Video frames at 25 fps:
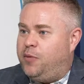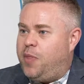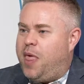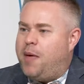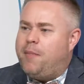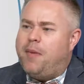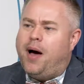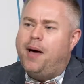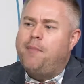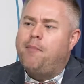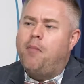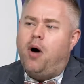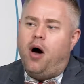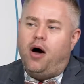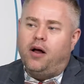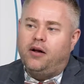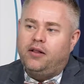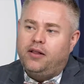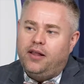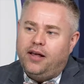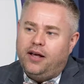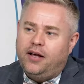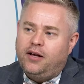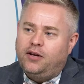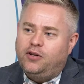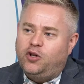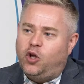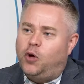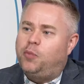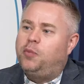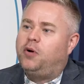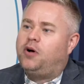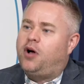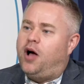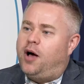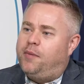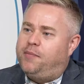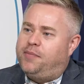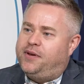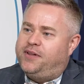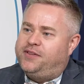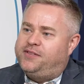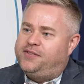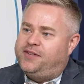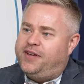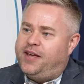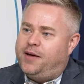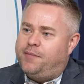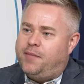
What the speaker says: Am I modeling global competency?